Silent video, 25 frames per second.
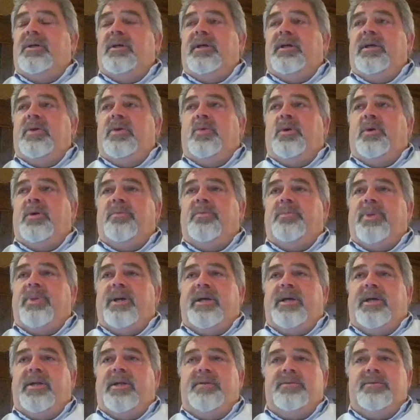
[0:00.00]
It would have
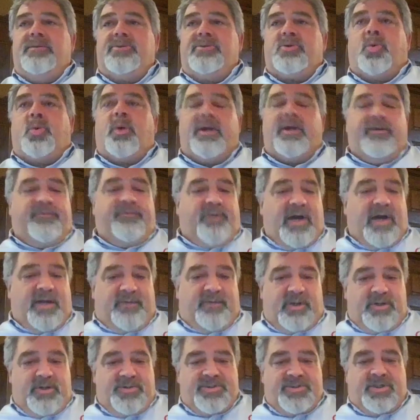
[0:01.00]
been 25
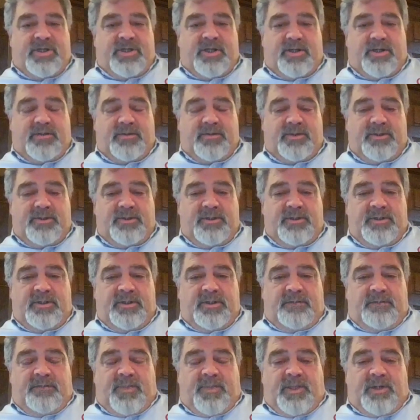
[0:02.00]
years ago.
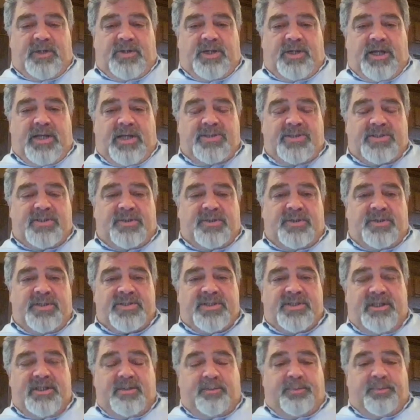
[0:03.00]
Okay, so this
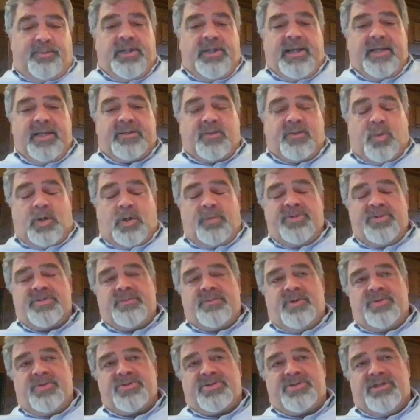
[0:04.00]
implant, what was
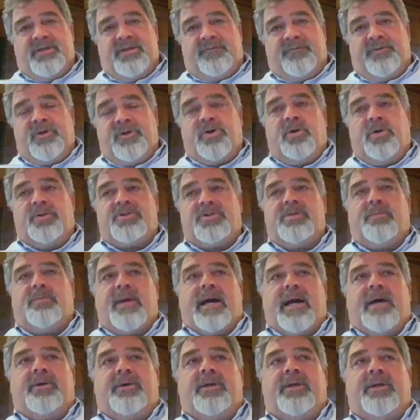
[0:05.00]
most difficult
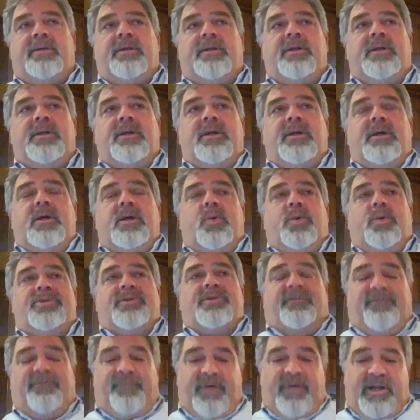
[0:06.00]
about it was
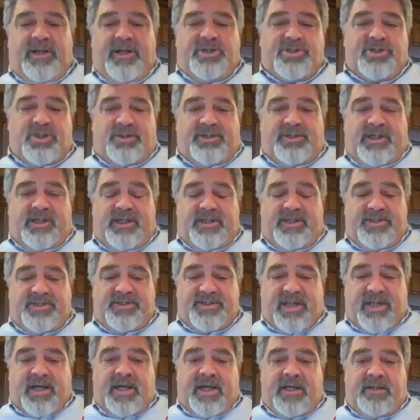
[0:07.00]
a finish on the
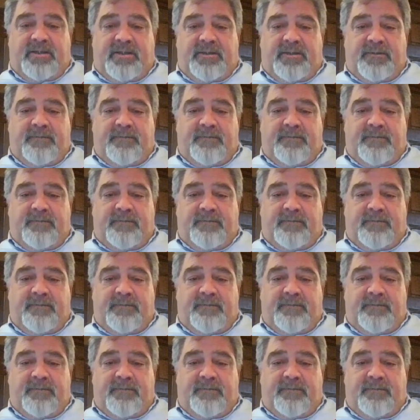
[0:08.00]
inside.